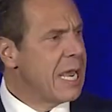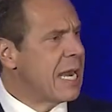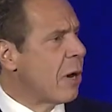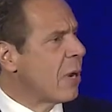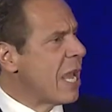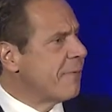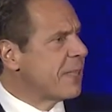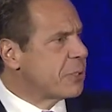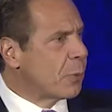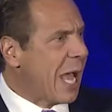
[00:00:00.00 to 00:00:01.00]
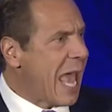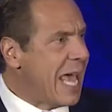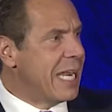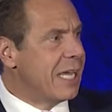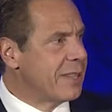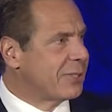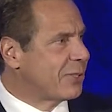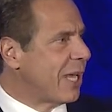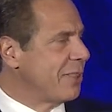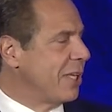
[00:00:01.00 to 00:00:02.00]
Now, if this were any other
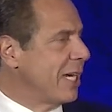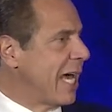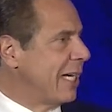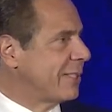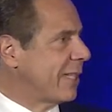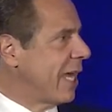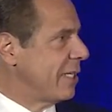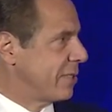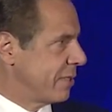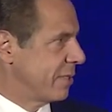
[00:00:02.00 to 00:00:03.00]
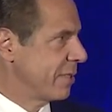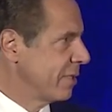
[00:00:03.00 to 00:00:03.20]
state in the United States,